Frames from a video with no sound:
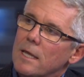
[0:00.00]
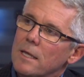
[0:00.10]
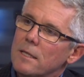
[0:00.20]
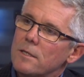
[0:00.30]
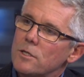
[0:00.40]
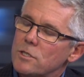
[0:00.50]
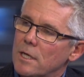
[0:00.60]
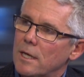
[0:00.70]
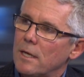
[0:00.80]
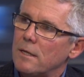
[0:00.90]
in the
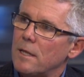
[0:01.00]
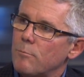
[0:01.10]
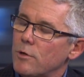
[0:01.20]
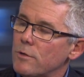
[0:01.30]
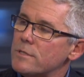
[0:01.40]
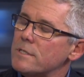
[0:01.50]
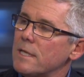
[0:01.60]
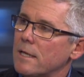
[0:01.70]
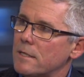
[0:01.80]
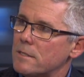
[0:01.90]
gene that produces
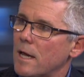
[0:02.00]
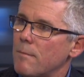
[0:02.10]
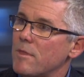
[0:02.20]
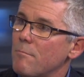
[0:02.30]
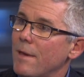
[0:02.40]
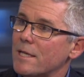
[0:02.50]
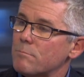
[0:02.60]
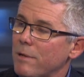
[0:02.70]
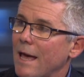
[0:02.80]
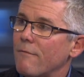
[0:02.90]
the enzyme that makes
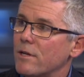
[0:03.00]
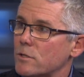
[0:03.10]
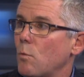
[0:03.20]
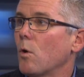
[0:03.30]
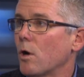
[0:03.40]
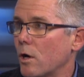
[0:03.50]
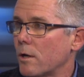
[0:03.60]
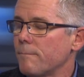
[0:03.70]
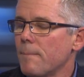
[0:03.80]
Plavix work.